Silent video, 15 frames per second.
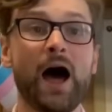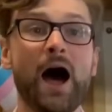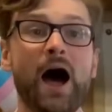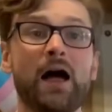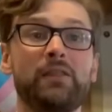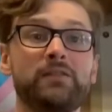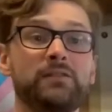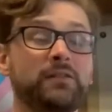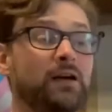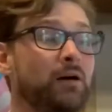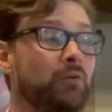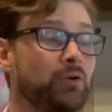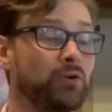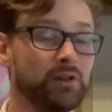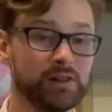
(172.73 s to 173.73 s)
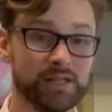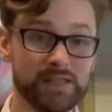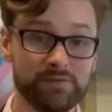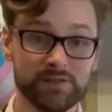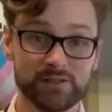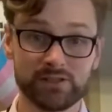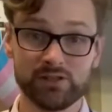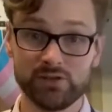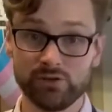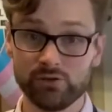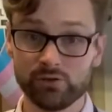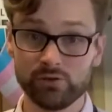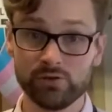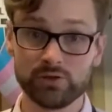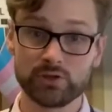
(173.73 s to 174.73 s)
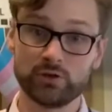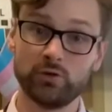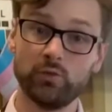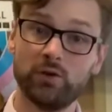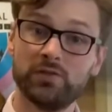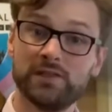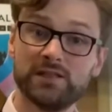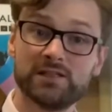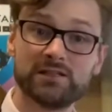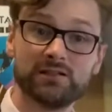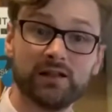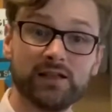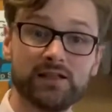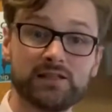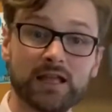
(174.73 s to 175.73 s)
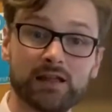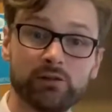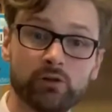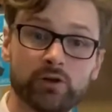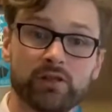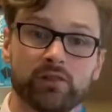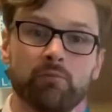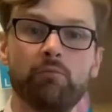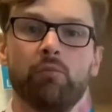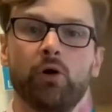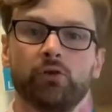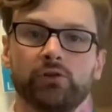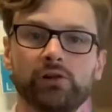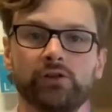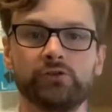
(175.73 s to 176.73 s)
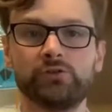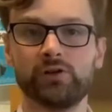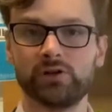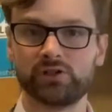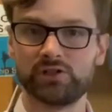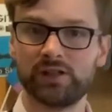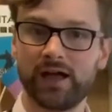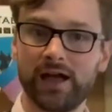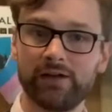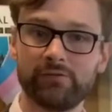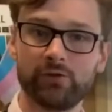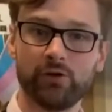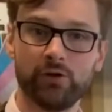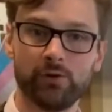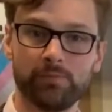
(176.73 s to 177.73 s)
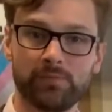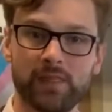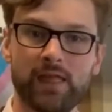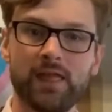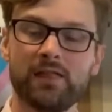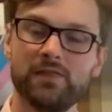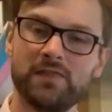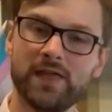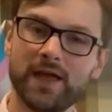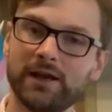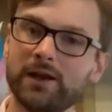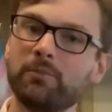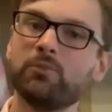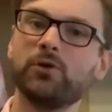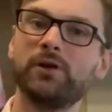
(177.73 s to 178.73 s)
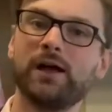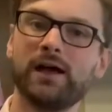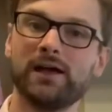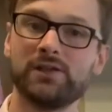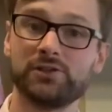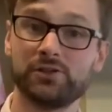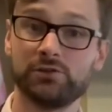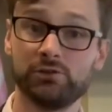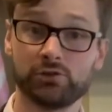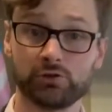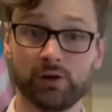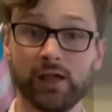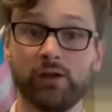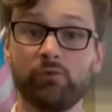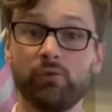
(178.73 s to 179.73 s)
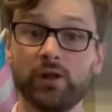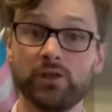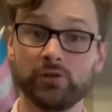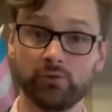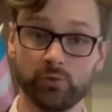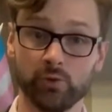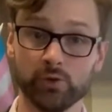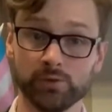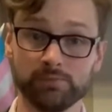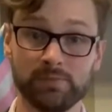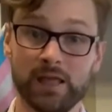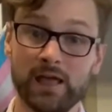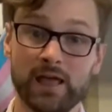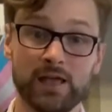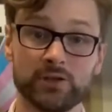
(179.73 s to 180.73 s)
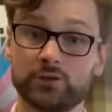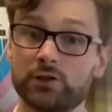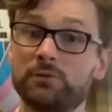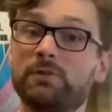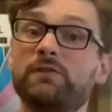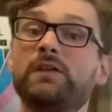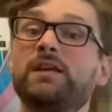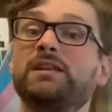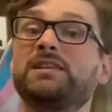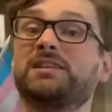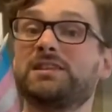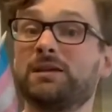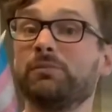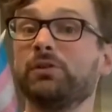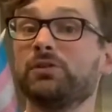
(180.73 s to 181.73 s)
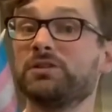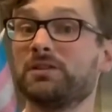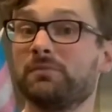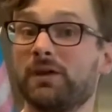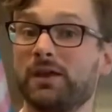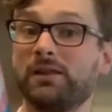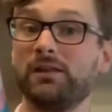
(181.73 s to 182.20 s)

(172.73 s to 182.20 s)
and I'm going to leave it to you to go on these slides and look at the model introduction that I've got. Then I'm going to ask you to try and write your own. It's going to be very similar to mine,